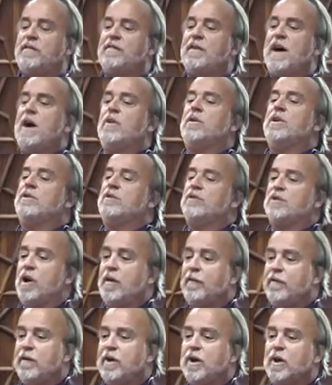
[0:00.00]
found
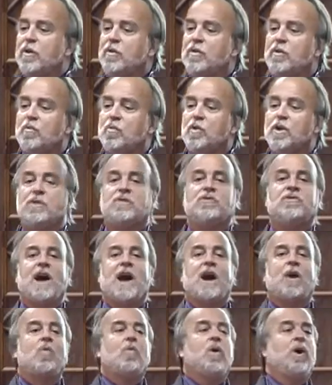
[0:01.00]
itself in when
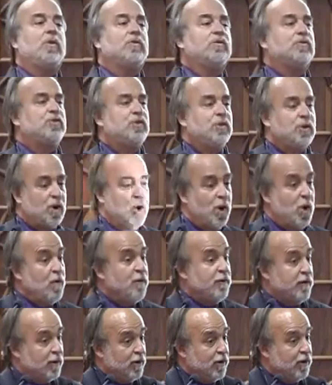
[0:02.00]
Jack Welch took
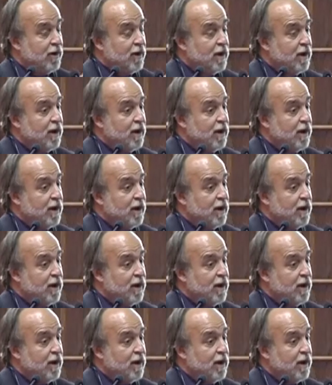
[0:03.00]
over